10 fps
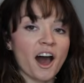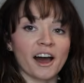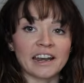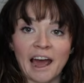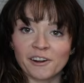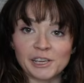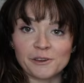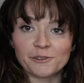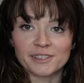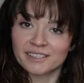on how to
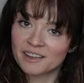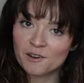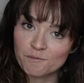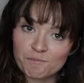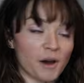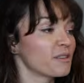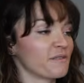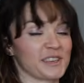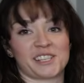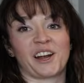use both
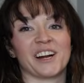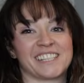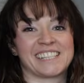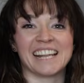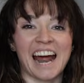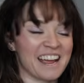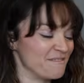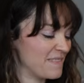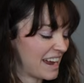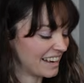of the skirts that I
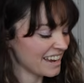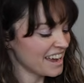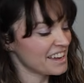have made.